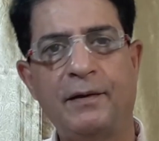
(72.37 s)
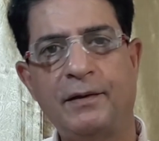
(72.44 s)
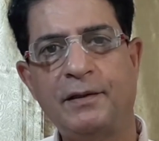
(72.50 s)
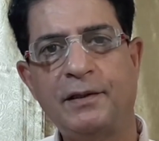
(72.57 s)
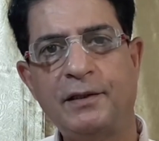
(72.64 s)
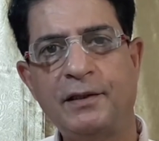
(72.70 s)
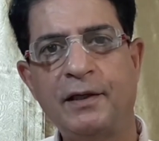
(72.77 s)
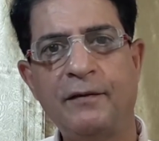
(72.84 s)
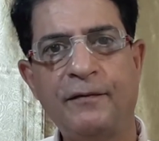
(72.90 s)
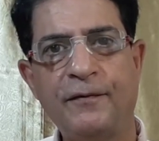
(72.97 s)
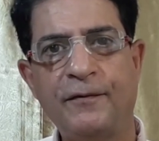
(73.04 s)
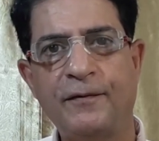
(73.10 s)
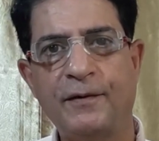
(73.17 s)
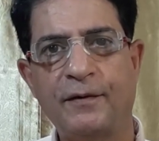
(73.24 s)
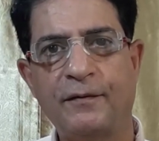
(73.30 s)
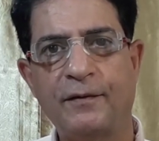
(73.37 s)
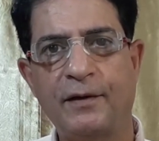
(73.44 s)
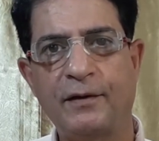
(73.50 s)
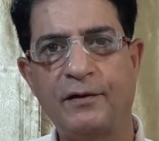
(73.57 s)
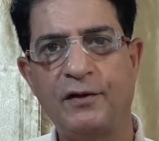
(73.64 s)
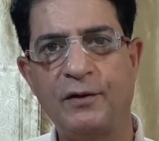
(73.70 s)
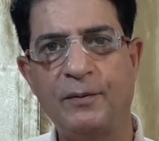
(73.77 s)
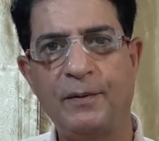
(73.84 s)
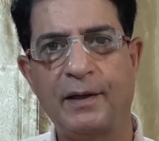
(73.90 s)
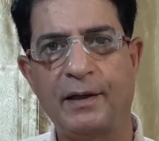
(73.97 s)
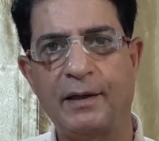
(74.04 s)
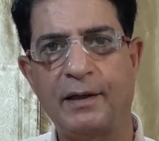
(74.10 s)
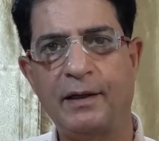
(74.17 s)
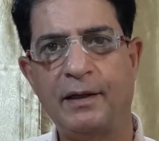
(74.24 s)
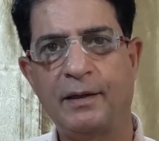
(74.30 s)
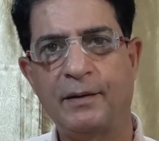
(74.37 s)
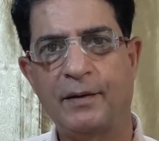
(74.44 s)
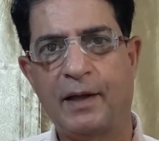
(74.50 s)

shift of the doer